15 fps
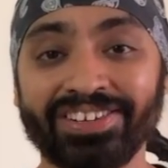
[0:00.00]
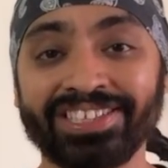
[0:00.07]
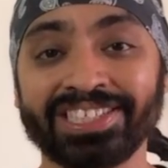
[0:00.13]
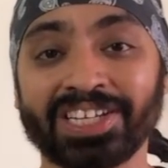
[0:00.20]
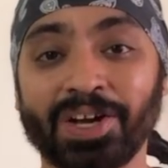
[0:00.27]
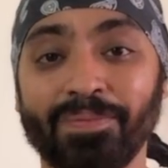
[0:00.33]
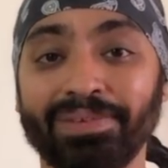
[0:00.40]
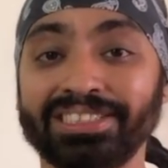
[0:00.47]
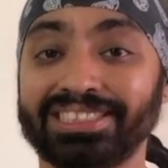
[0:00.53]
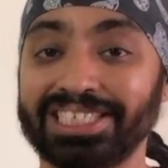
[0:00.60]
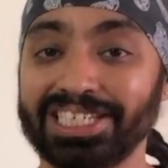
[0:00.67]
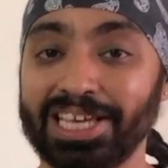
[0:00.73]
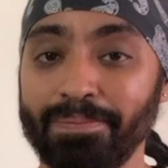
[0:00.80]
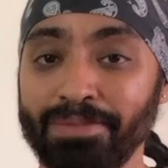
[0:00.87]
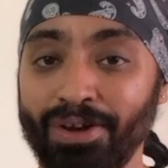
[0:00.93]
in the comments
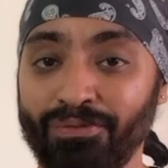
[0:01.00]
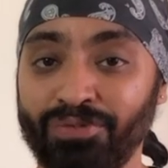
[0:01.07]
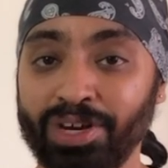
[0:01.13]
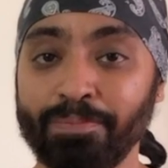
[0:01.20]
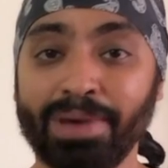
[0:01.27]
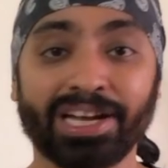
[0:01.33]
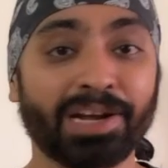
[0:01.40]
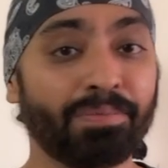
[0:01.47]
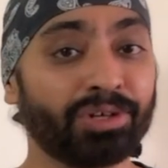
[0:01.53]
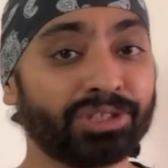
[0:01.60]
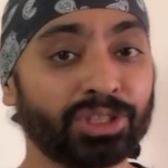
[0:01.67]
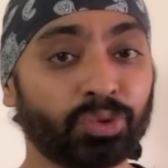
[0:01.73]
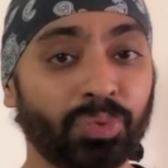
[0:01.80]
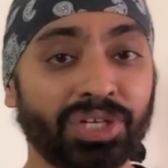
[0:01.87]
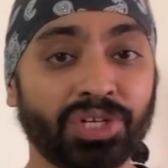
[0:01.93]
and give me your feedback about
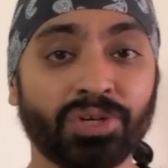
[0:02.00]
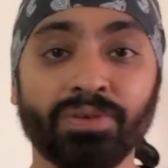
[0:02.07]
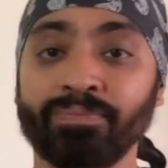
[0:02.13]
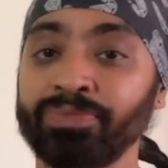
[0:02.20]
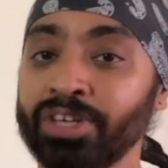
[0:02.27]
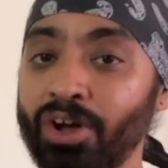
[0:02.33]
this video.